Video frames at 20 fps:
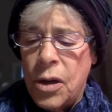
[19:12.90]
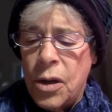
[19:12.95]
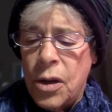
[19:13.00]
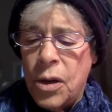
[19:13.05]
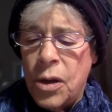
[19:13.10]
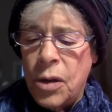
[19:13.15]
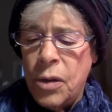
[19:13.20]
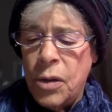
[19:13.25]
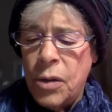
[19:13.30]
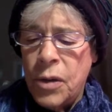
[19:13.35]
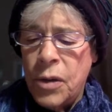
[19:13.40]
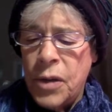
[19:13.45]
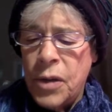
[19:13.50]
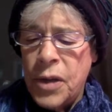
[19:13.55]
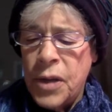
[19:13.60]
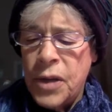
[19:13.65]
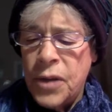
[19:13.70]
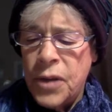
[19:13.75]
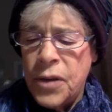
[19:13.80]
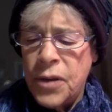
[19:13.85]
O Lord,
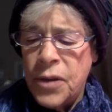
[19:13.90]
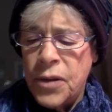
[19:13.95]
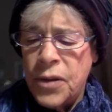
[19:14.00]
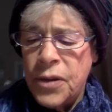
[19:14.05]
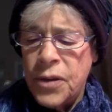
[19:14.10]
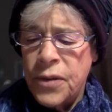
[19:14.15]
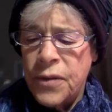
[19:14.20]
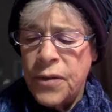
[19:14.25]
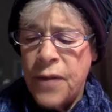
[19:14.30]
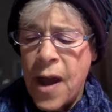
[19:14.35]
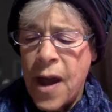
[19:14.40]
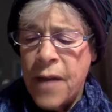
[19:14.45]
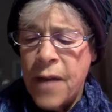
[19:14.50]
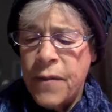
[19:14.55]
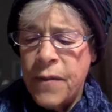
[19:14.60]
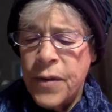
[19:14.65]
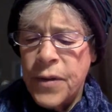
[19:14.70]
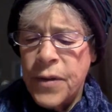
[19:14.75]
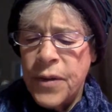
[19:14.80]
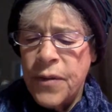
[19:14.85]
these are the
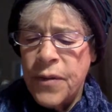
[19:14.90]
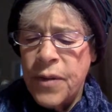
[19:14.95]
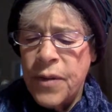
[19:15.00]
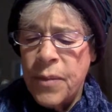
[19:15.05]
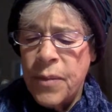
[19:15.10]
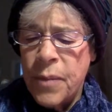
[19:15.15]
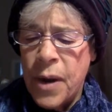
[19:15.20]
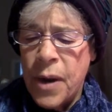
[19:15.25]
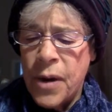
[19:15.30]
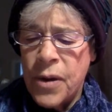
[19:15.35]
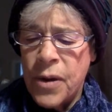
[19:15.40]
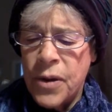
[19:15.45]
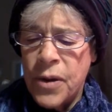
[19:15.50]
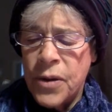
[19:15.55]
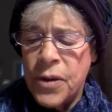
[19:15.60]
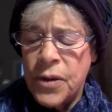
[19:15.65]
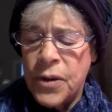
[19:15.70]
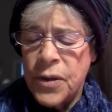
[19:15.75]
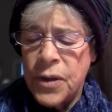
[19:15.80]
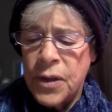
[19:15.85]
survivors of the
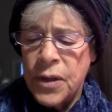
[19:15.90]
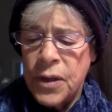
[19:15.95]
martyrs,